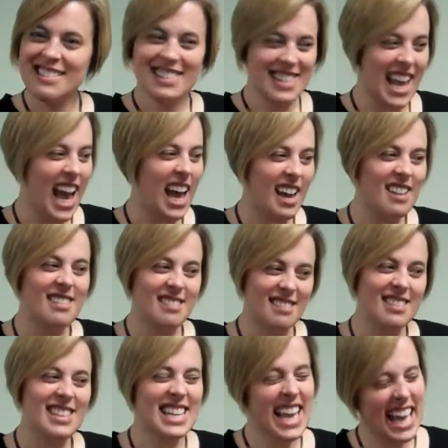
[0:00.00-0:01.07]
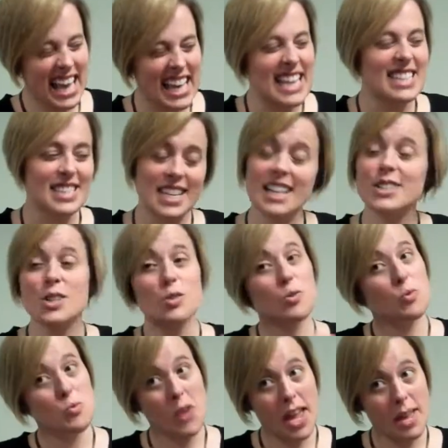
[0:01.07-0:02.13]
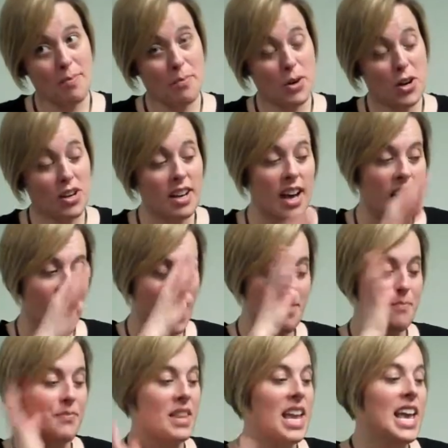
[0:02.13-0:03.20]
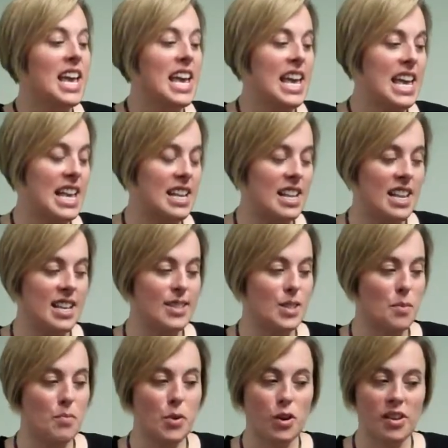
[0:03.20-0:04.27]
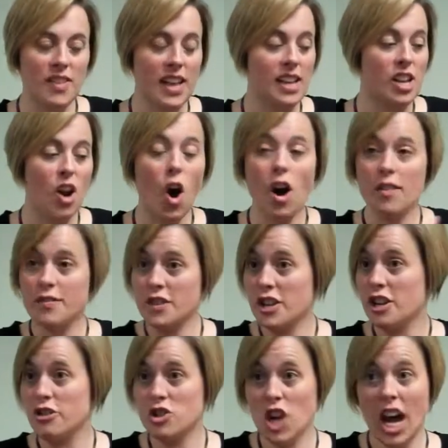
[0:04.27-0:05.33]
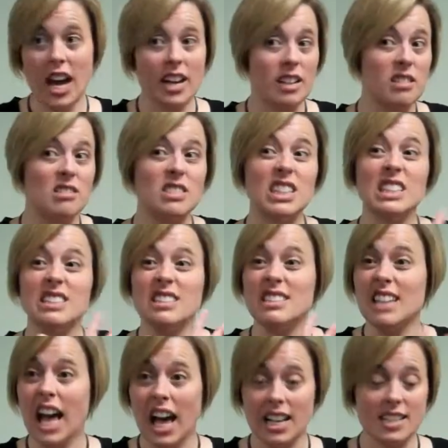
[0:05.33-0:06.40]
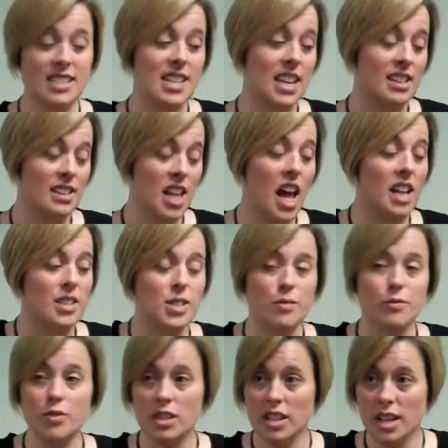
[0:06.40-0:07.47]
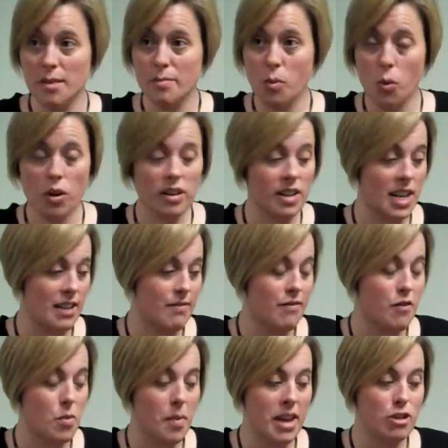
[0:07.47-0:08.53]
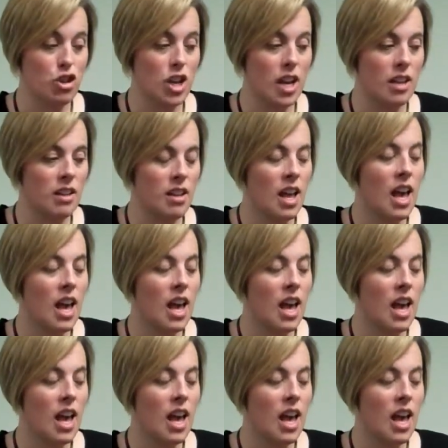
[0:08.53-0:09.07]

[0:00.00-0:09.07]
Yeah, it's a great book. It is a book that can offer your child lots and lots of really important information.